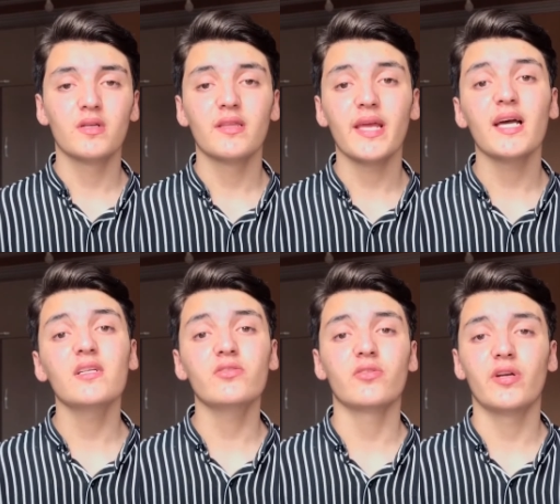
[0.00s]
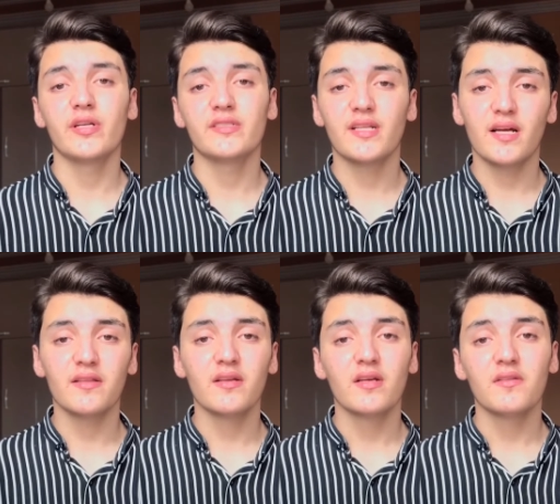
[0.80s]
The answer is that
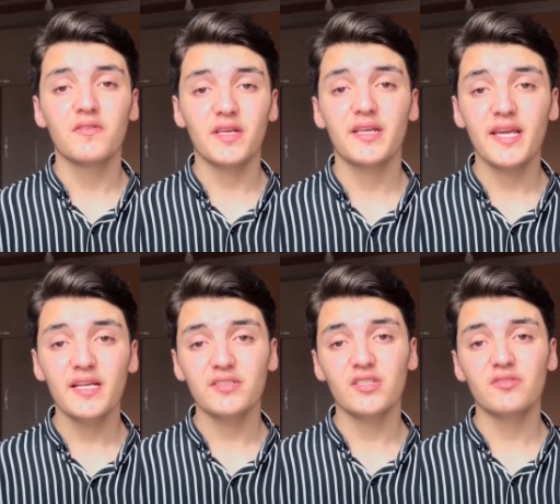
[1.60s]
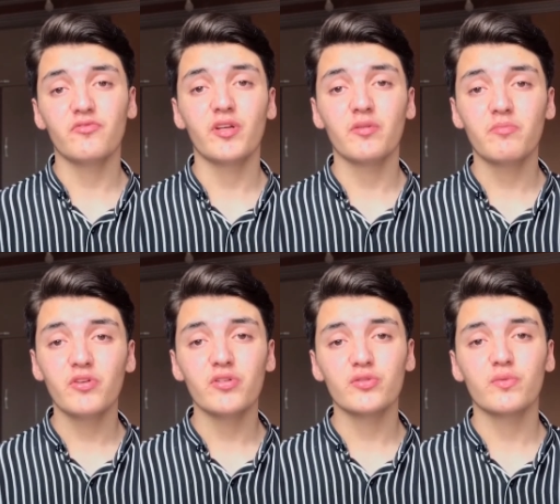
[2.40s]
they can't just
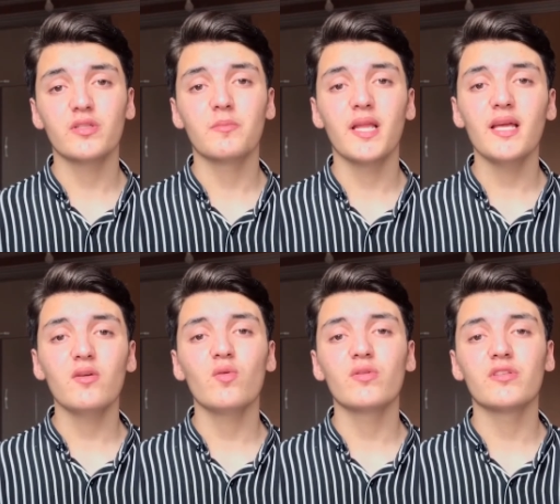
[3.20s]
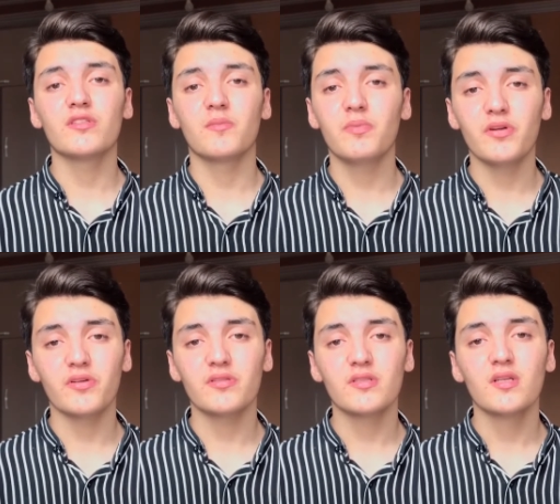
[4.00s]
re-emerge when the black hole
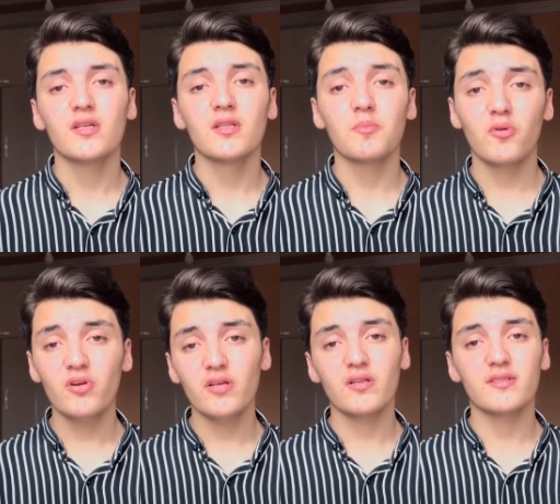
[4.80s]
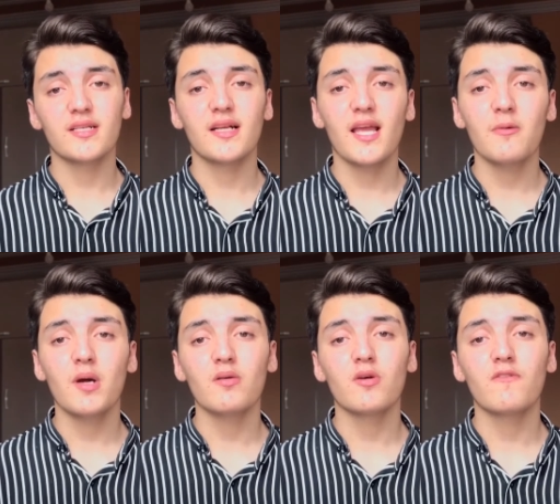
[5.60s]
disappears. The particles that come
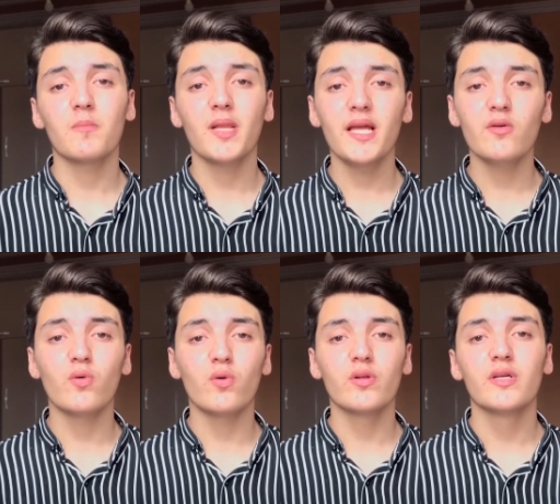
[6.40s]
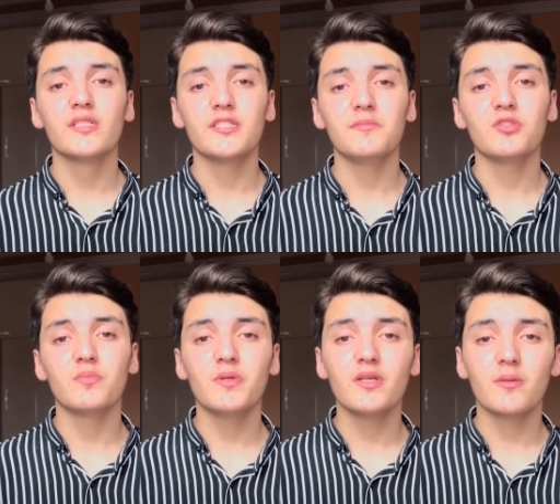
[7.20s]
out of a black hole seems to
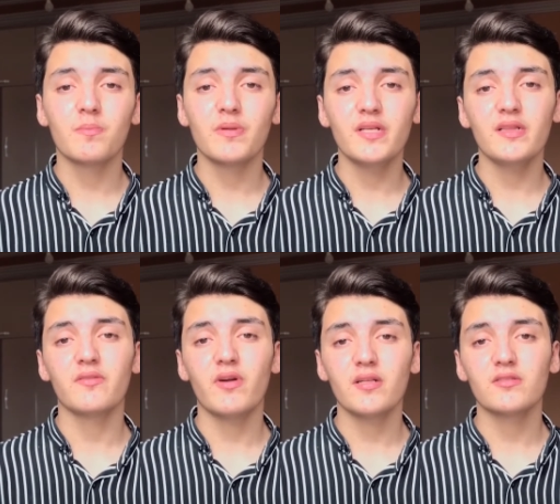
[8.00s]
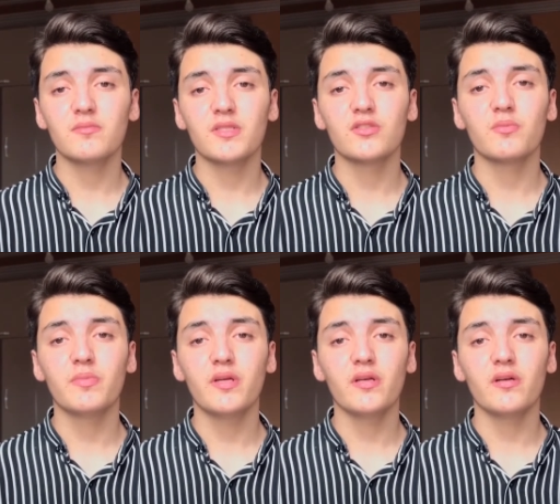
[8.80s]
be completely random and to
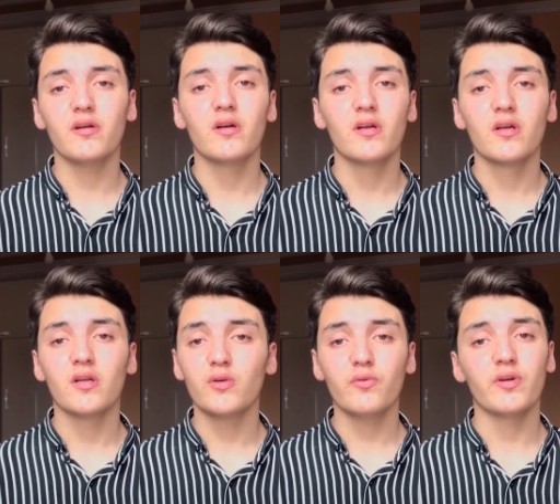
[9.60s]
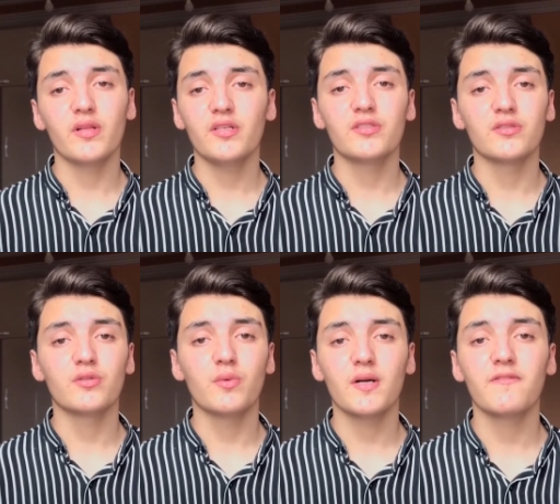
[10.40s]
bear no relation
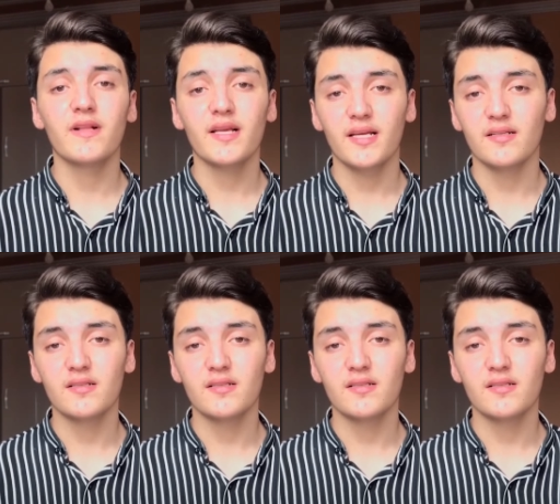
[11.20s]
to what fell in.